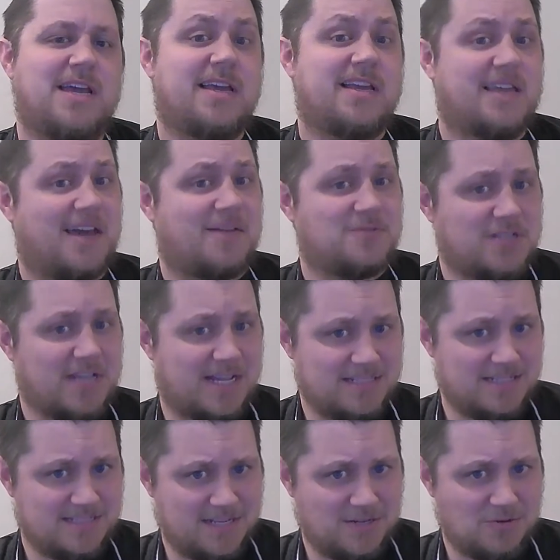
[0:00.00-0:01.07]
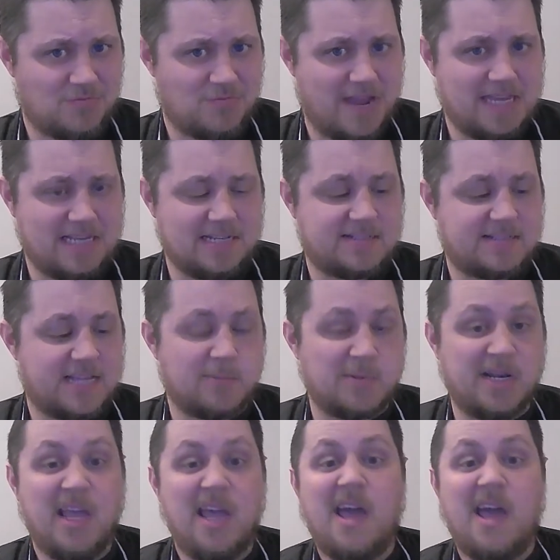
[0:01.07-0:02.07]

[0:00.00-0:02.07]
Cav Chat is a new regular segment.